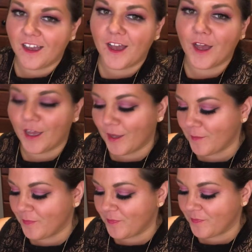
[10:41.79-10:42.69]

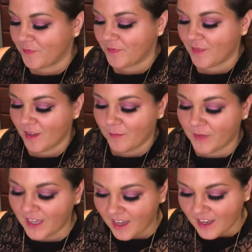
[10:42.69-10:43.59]

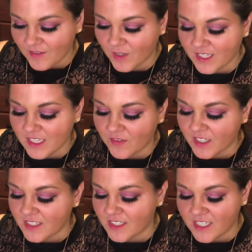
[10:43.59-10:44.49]
But yeah, if you guys have
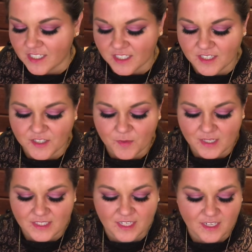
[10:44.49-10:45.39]
any suggestions or
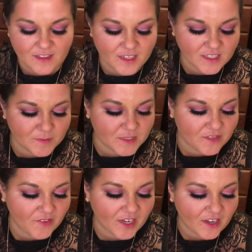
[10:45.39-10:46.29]
want to see anything
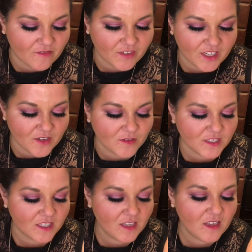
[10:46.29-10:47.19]
specific on videos,
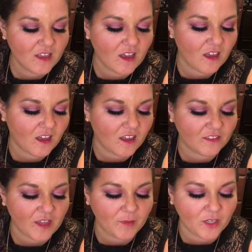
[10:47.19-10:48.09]

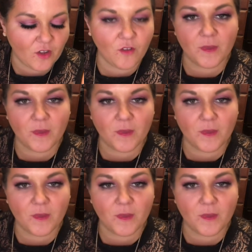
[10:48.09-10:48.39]
let me know.